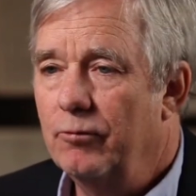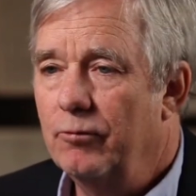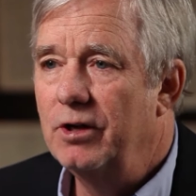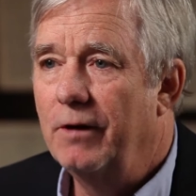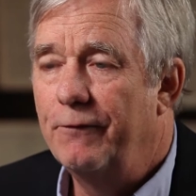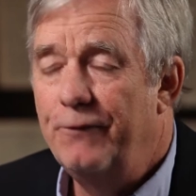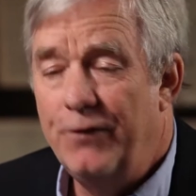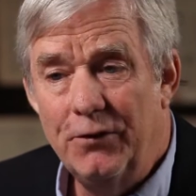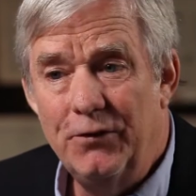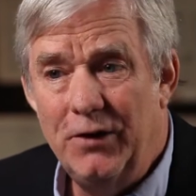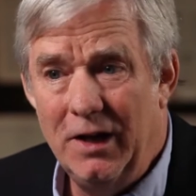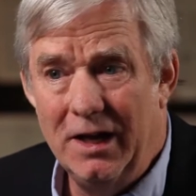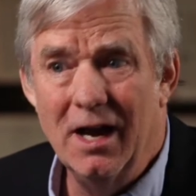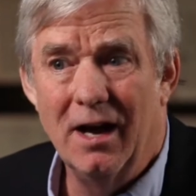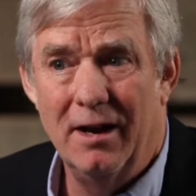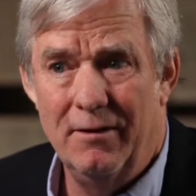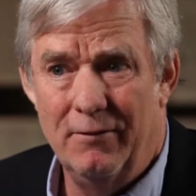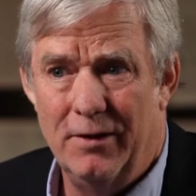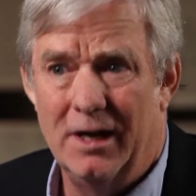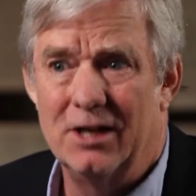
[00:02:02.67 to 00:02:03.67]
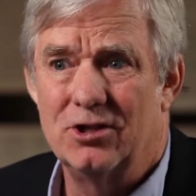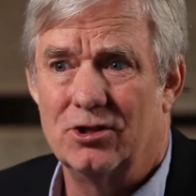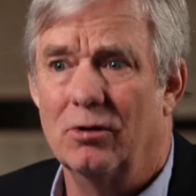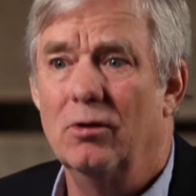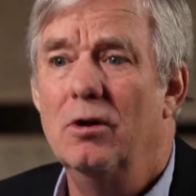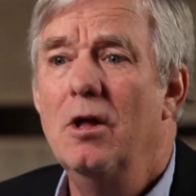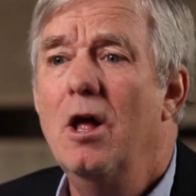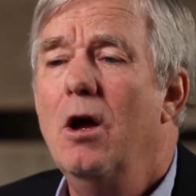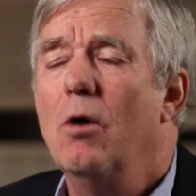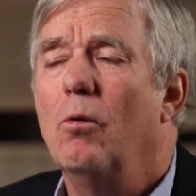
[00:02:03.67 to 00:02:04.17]
50 gun vessel,
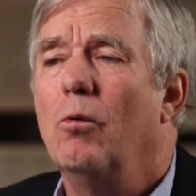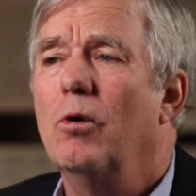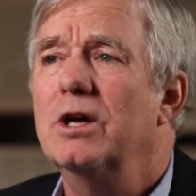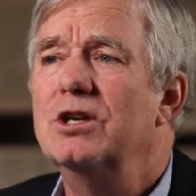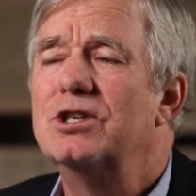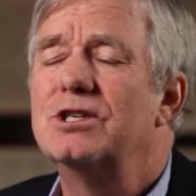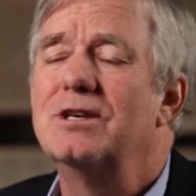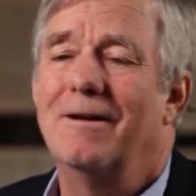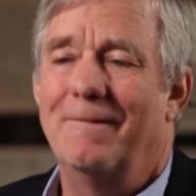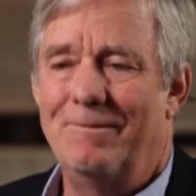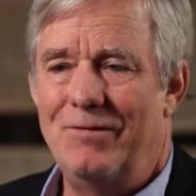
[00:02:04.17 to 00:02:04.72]
was